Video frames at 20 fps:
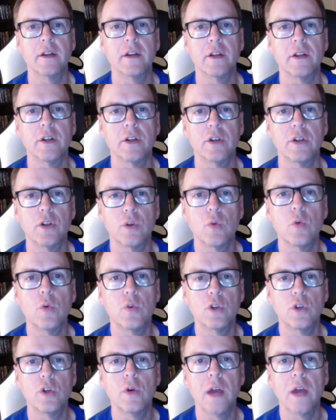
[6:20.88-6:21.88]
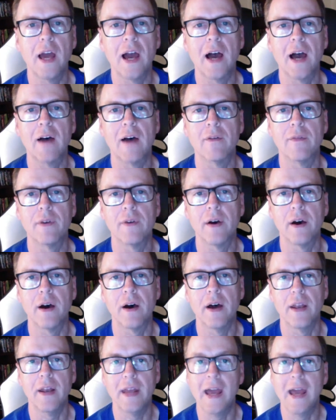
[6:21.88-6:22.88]
you do have
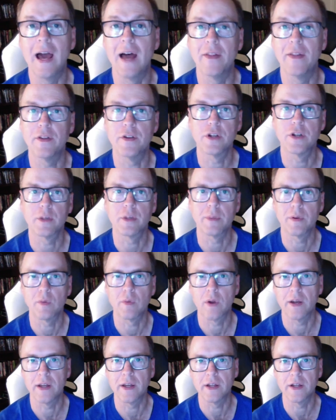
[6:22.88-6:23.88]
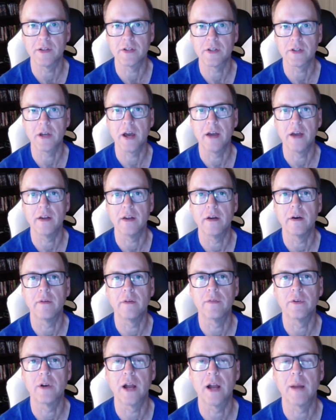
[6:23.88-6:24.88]
an ad that you're going to be running inside of
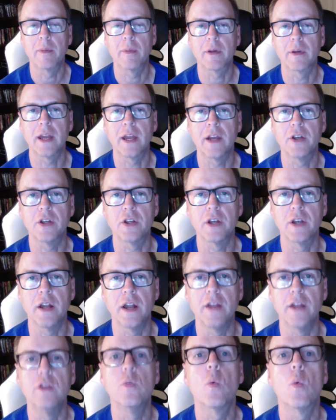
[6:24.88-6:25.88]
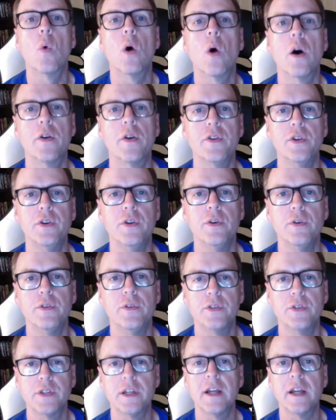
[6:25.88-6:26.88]
your application, and you want to
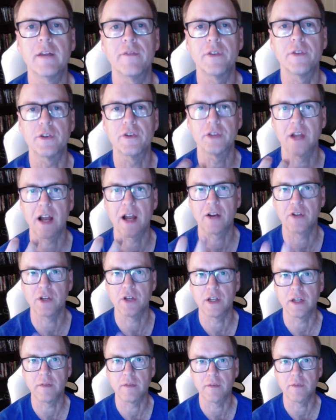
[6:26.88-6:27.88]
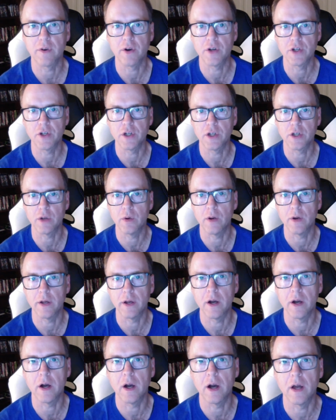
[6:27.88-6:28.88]
see if there's actually a conversion going
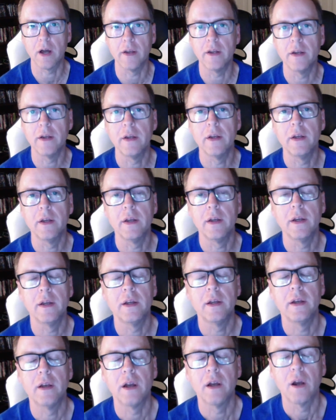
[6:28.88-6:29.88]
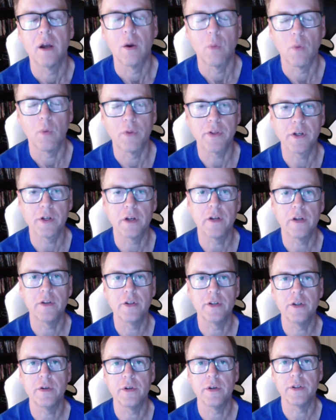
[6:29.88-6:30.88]
on. What they're going to
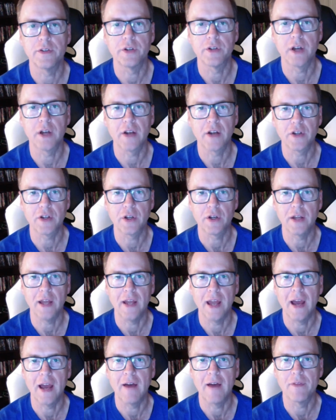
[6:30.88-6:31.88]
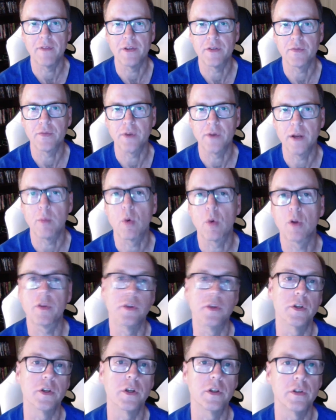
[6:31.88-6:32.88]
do is they're actually going to have this framework that
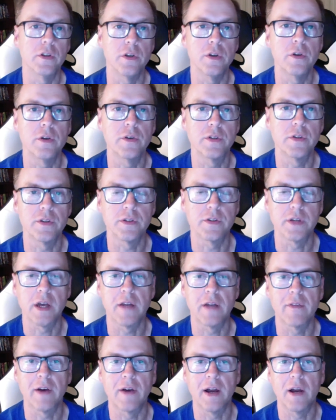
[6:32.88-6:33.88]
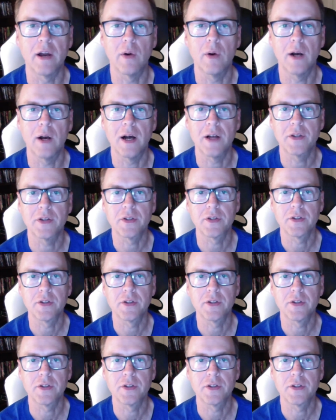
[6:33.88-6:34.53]
you can use inside of iOS,